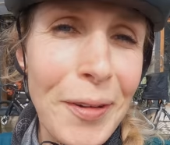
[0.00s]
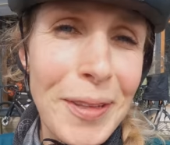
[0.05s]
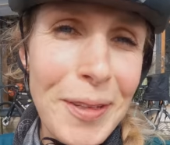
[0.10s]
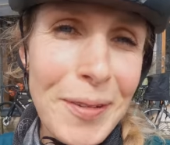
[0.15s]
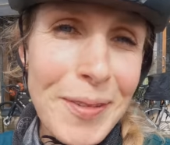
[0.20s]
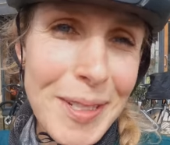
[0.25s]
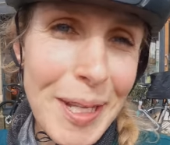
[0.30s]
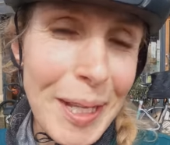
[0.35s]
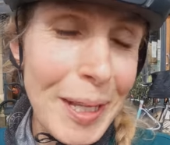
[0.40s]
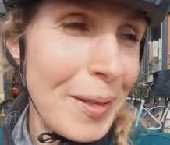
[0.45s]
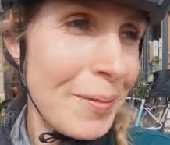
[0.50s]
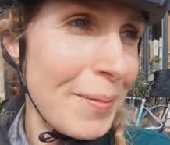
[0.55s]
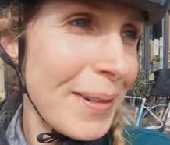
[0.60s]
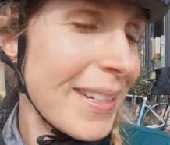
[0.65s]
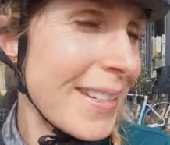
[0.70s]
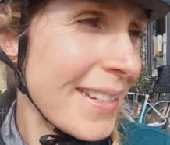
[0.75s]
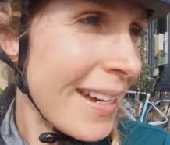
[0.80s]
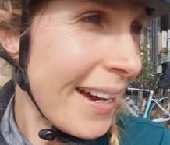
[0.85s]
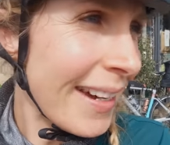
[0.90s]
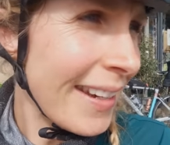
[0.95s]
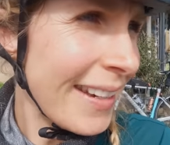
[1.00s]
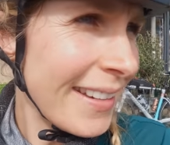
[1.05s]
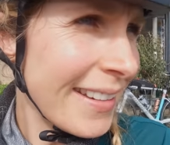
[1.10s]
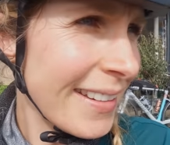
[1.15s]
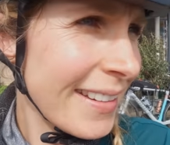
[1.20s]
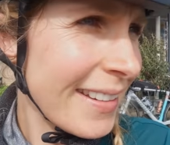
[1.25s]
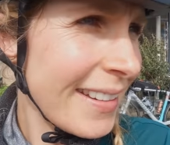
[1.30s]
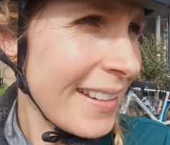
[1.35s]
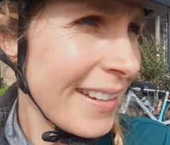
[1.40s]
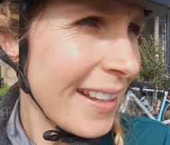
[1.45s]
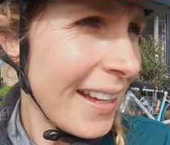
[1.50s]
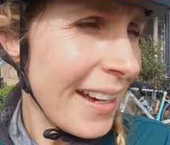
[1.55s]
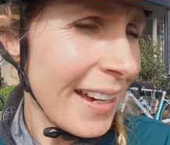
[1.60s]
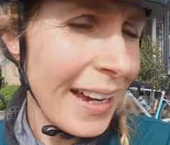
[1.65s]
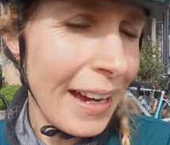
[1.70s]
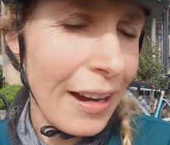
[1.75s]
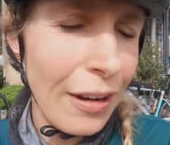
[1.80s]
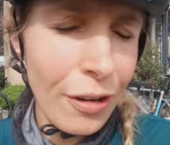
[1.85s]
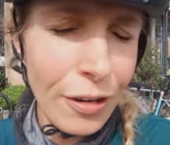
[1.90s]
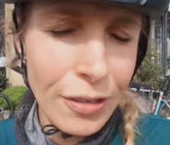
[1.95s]
only was I a little bit tired,
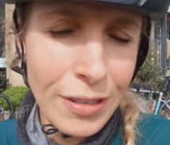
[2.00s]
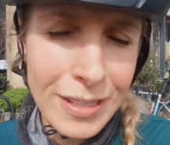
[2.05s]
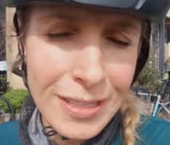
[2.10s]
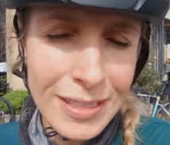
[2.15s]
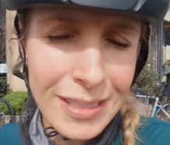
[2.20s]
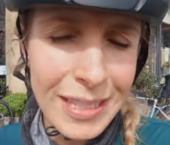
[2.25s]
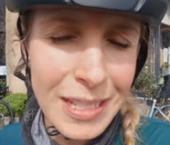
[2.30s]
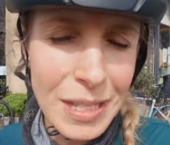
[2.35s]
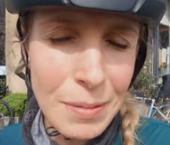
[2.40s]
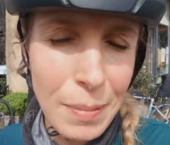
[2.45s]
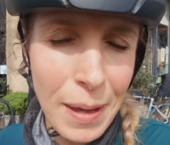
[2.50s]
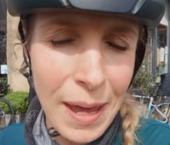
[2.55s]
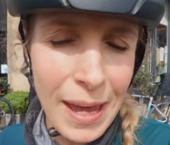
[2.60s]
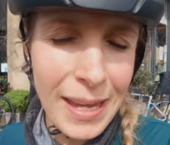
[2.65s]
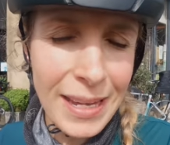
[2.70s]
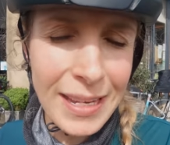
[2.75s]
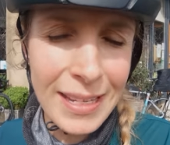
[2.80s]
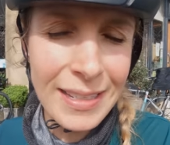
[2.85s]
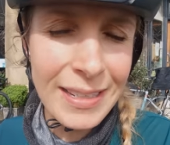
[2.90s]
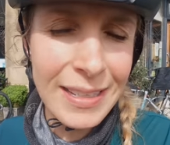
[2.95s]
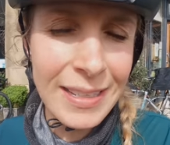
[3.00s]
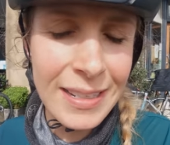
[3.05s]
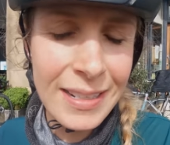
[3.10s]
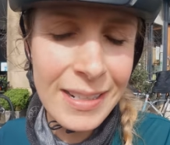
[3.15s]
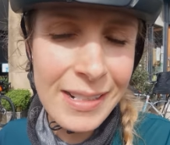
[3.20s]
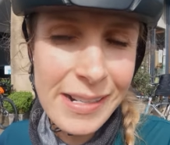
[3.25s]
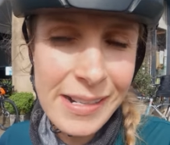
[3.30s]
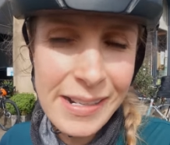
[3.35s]
like, honestly, the pain,